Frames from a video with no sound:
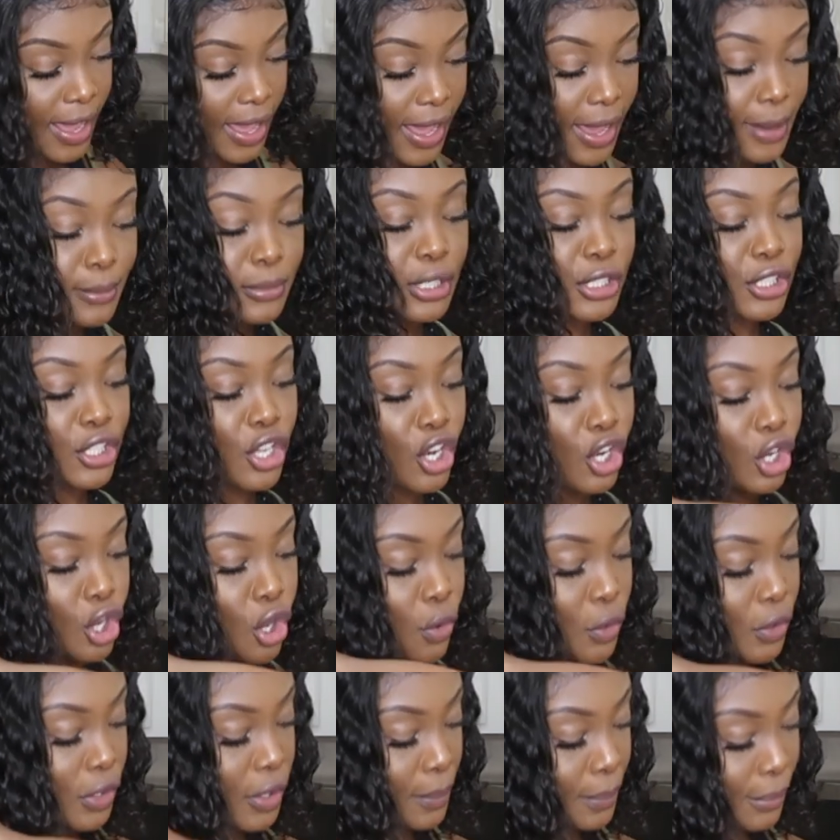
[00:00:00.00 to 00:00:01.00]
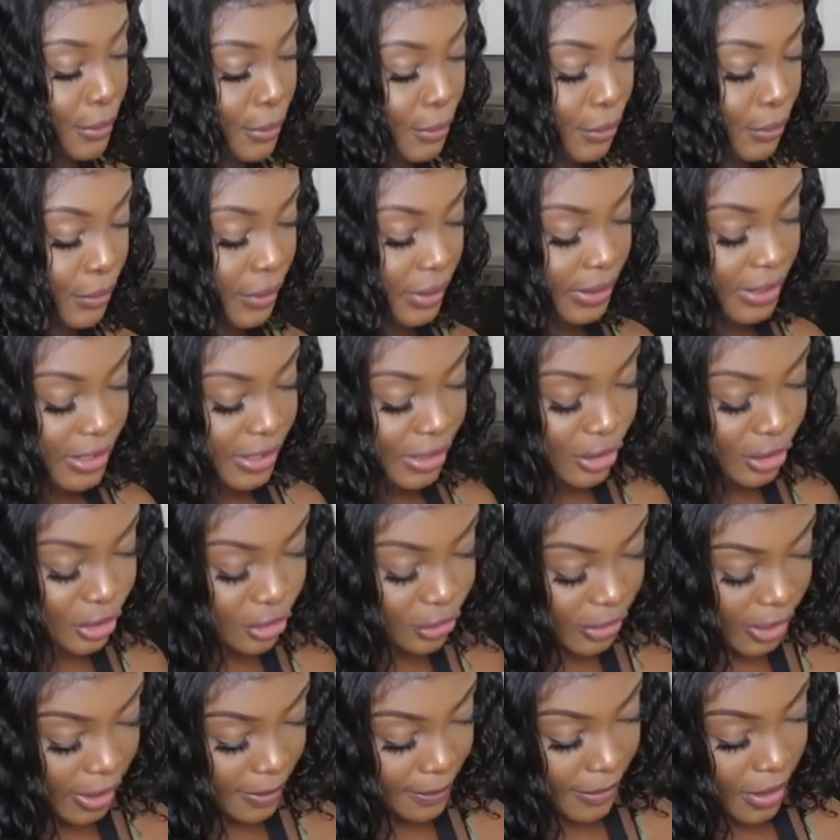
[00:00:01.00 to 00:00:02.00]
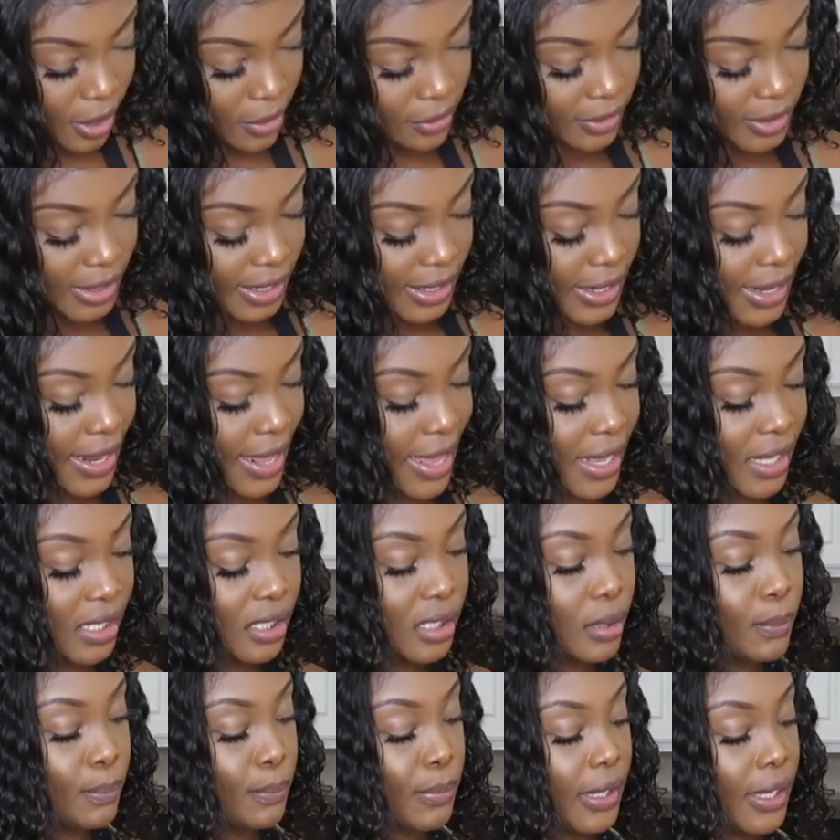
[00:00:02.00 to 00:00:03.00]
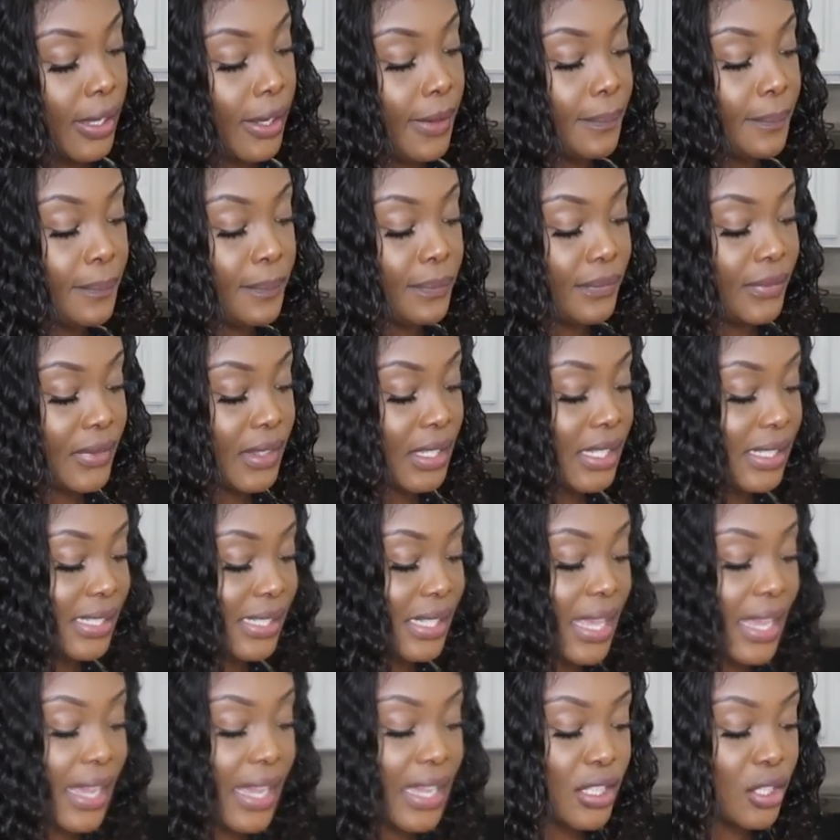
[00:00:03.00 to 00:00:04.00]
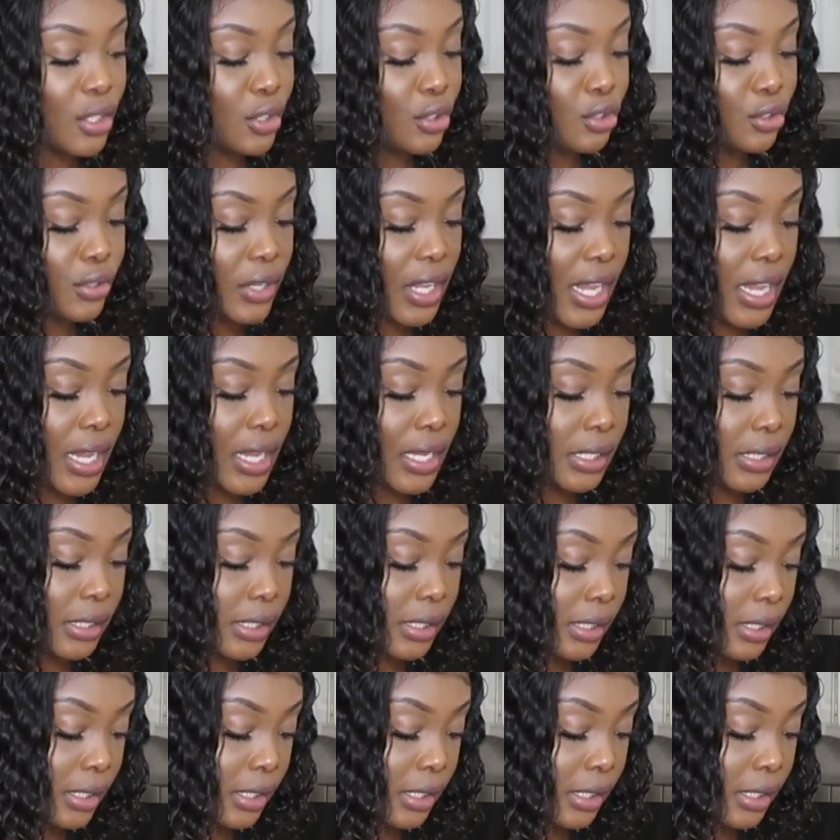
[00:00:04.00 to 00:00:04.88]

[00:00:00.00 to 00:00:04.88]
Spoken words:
I'm just gonna go in the bowl and scrape out the last bit, because like I told you guys,